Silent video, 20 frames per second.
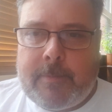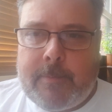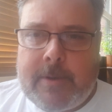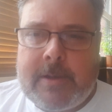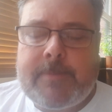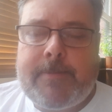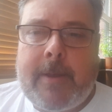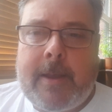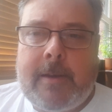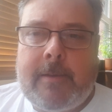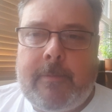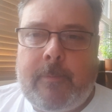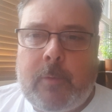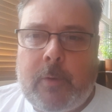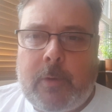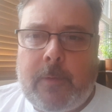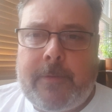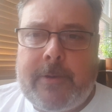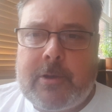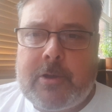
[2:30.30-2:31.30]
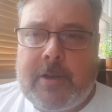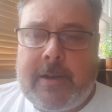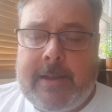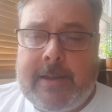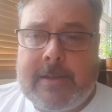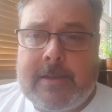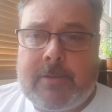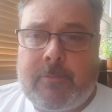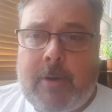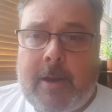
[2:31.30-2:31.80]
me explain what the vigil
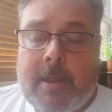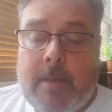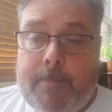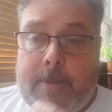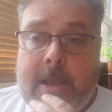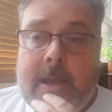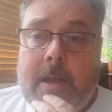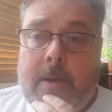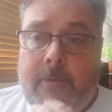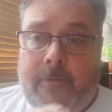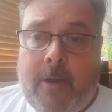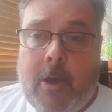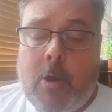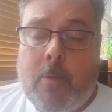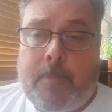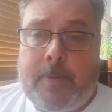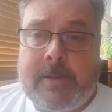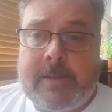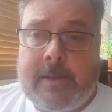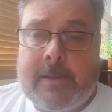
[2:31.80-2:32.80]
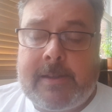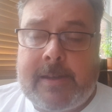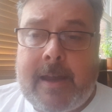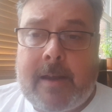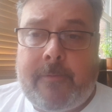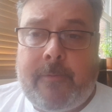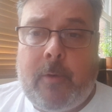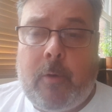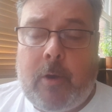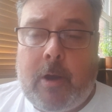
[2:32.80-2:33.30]
is. Right, the Beacon of Hope is in
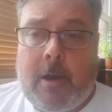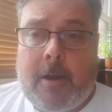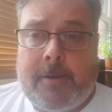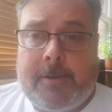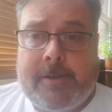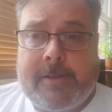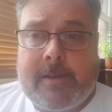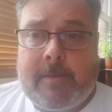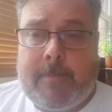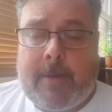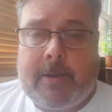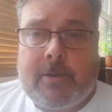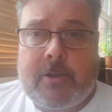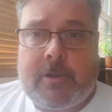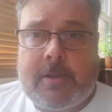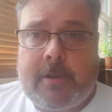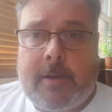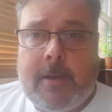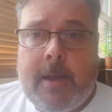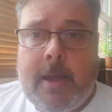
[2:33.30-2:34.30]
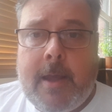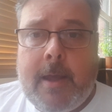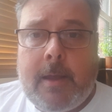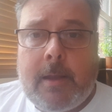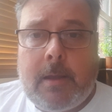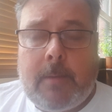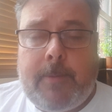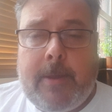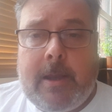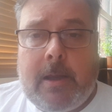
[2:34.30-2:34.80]
Sackville Gardens in Manchester,
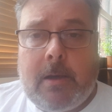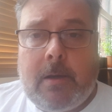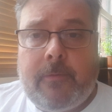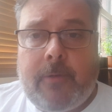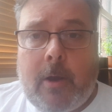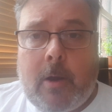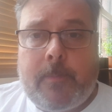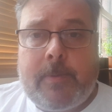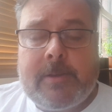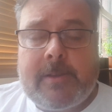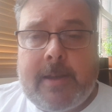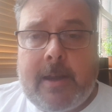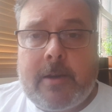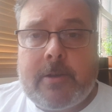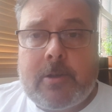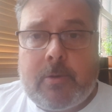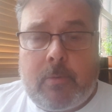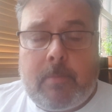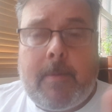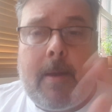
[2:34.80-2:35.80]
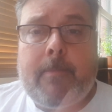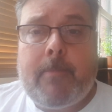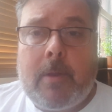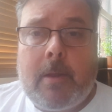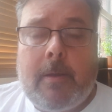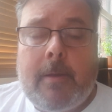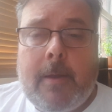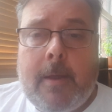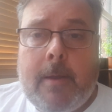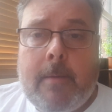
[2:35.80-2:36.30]
and the Beacon of Hope is there to
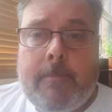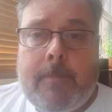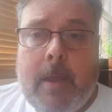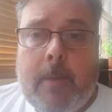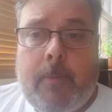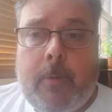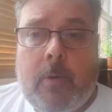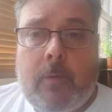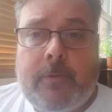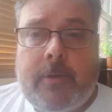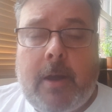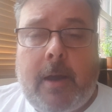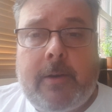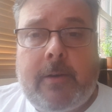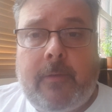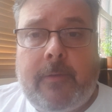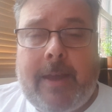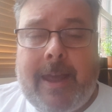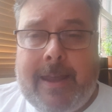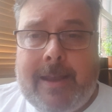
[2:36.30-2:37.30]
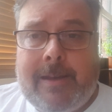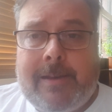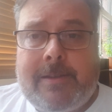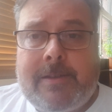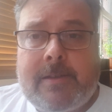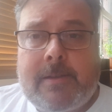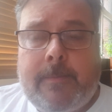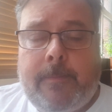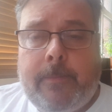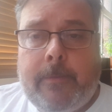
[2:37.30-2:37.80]
remember people who've died of
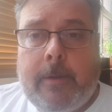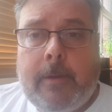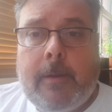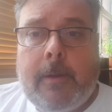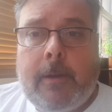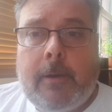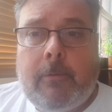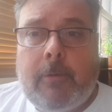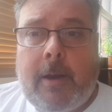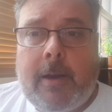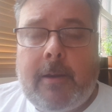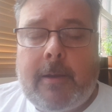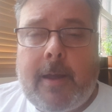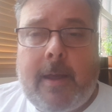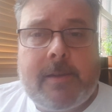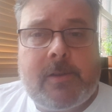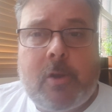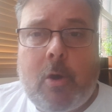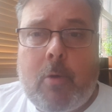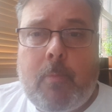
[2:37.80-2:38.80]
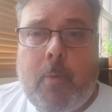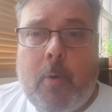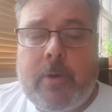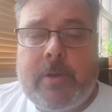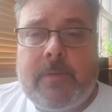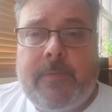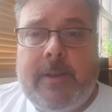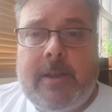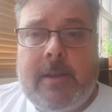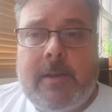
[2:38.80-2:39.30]
AIDS. Right, okay, that's the whole
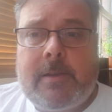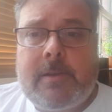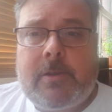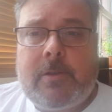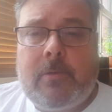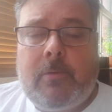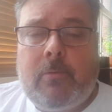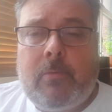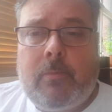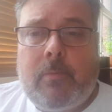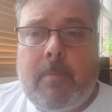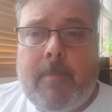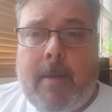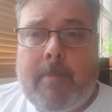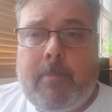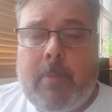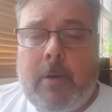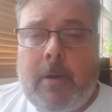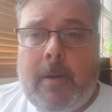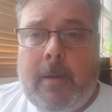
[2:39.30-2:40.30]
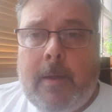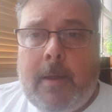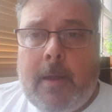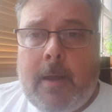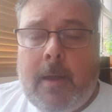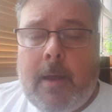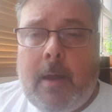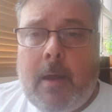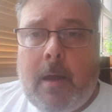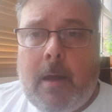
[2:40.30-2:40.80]
point of it. It's to remember
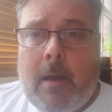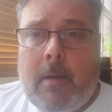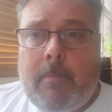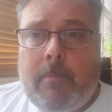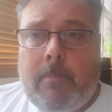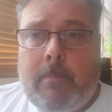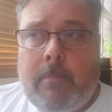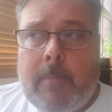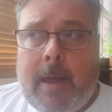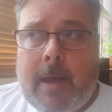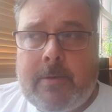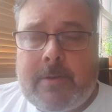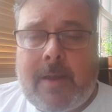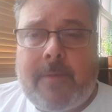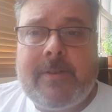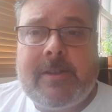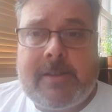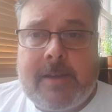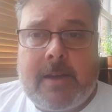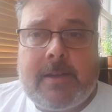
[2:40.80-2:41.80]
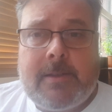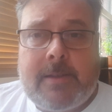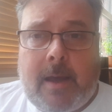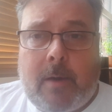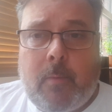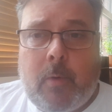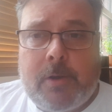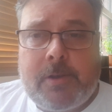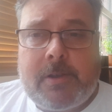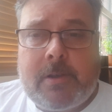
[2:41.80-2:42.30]
how devastating
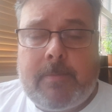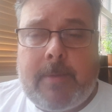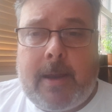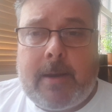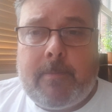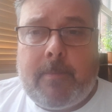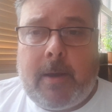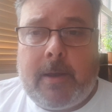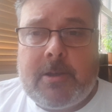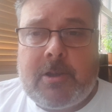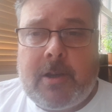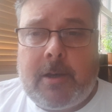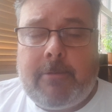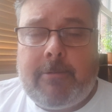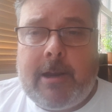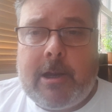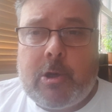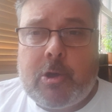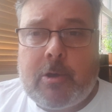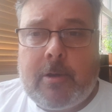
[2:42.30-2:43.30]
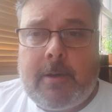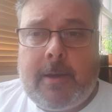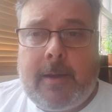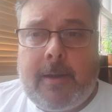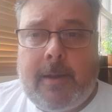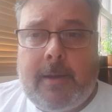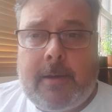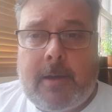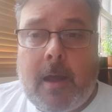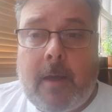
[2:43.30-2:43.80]
that was to men of my generation
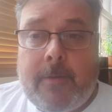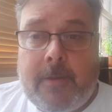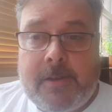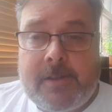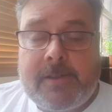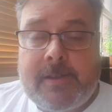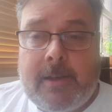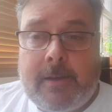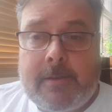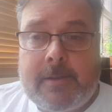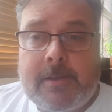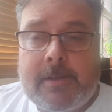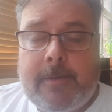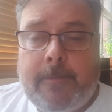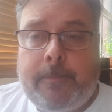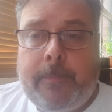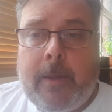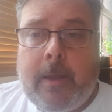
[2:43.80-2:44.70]
and others since,